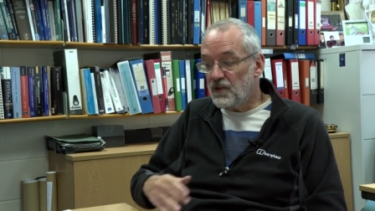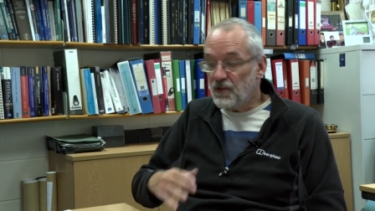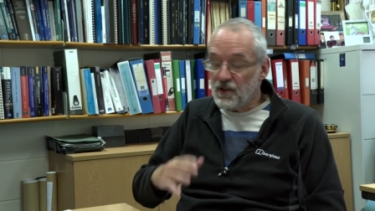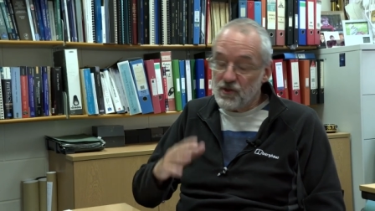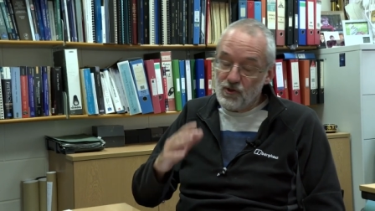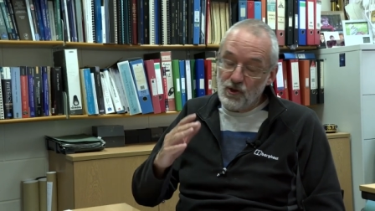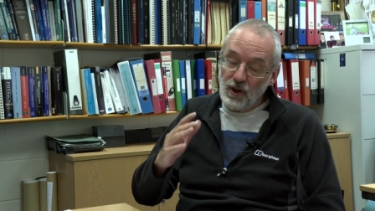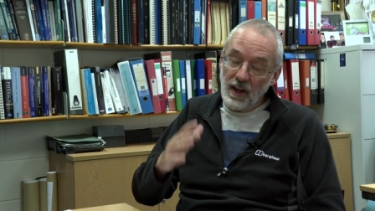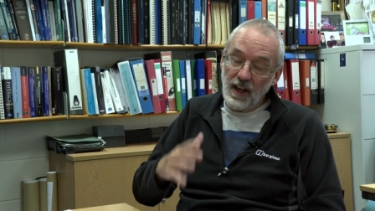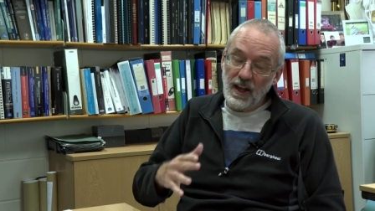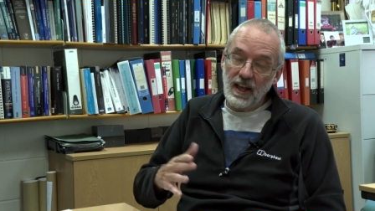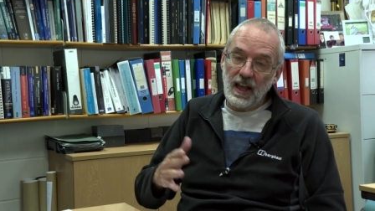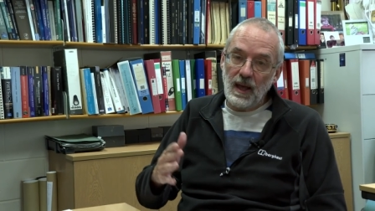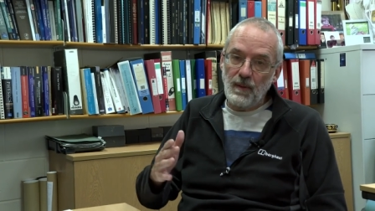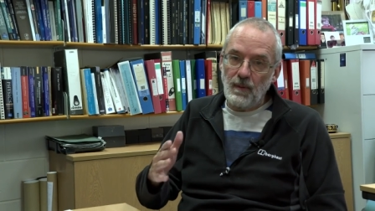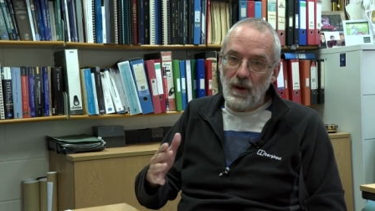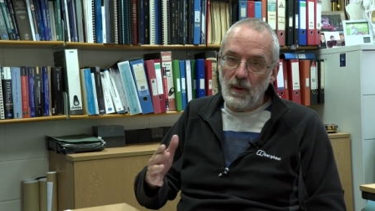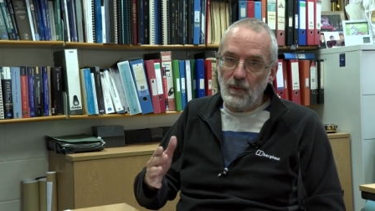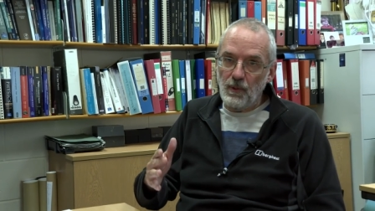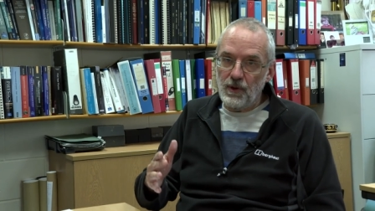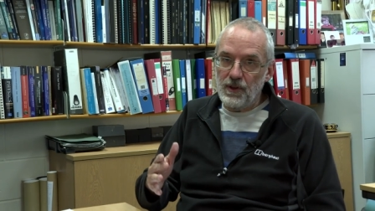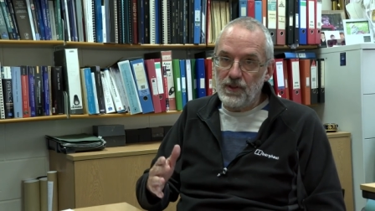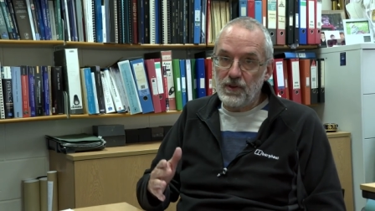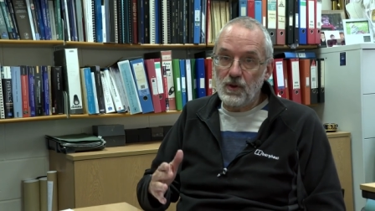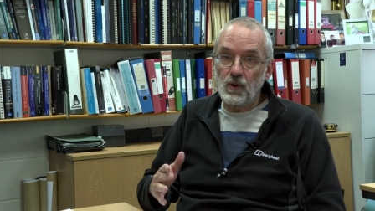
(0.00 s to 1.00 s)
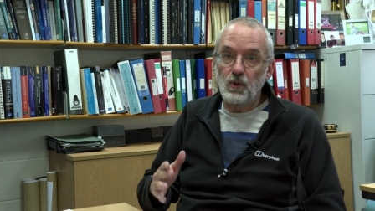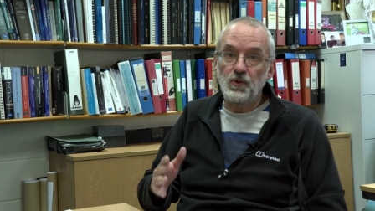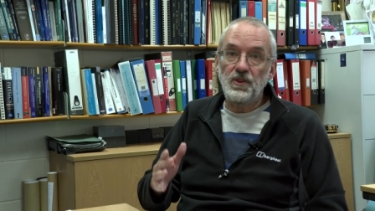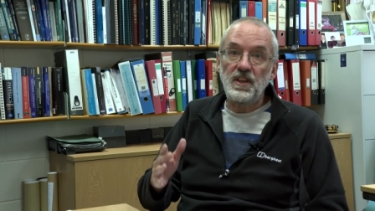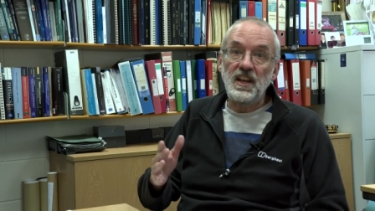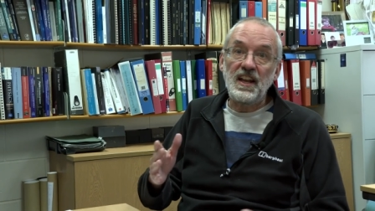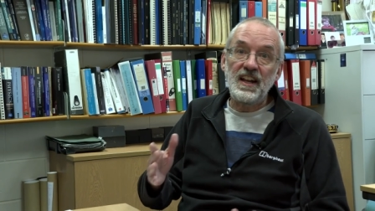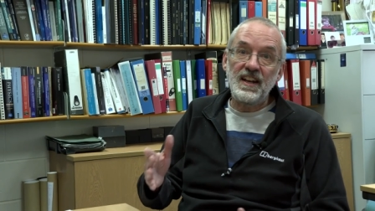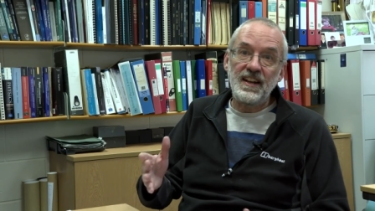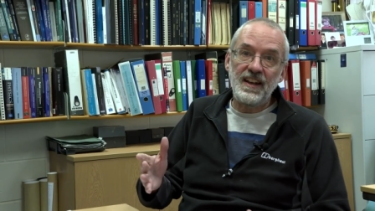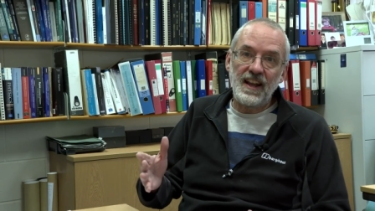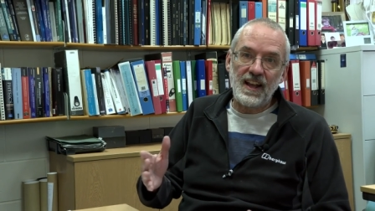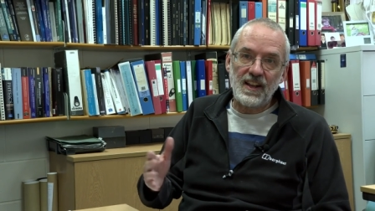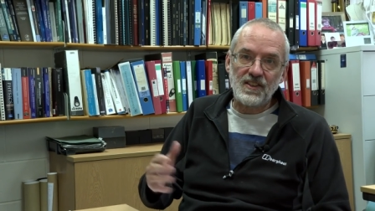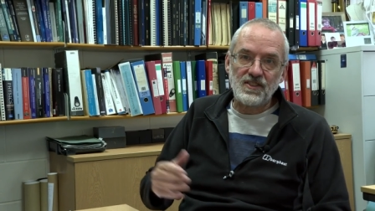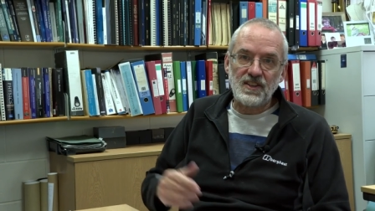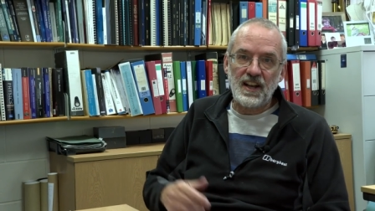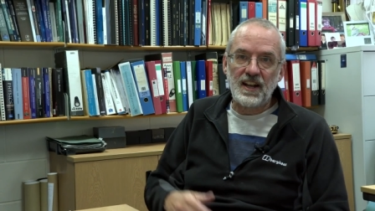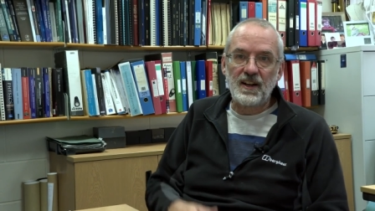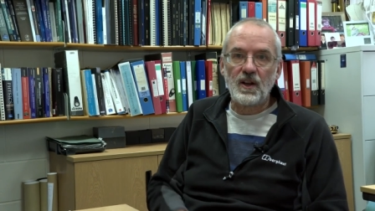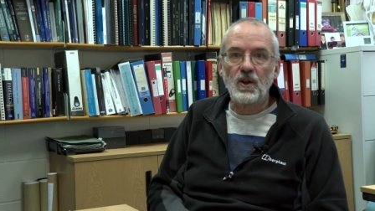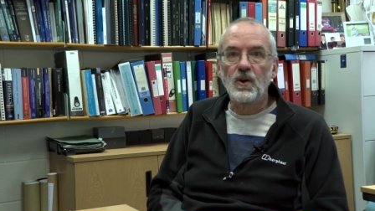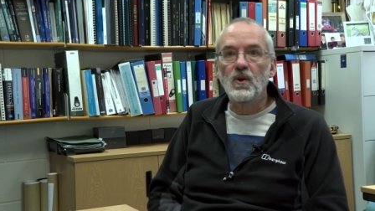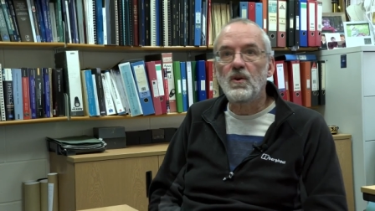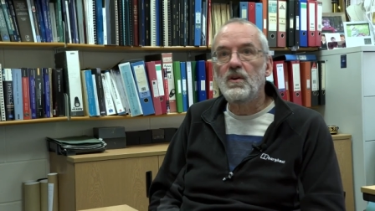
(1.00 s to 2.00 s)
that Dreyer came up with called the Index
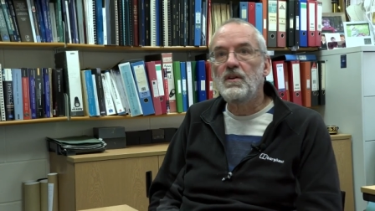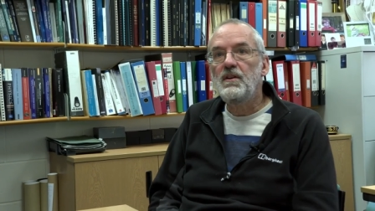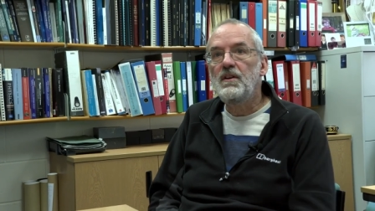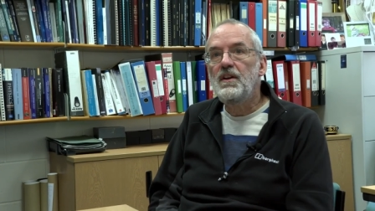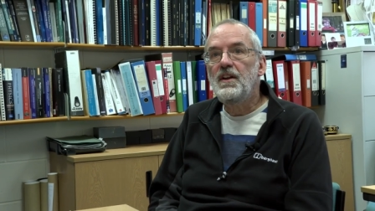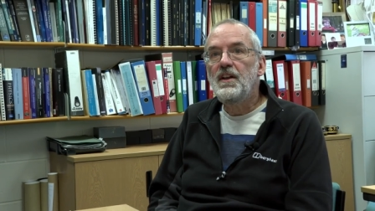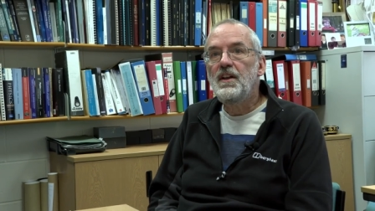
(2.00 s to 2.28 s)
Catalogue.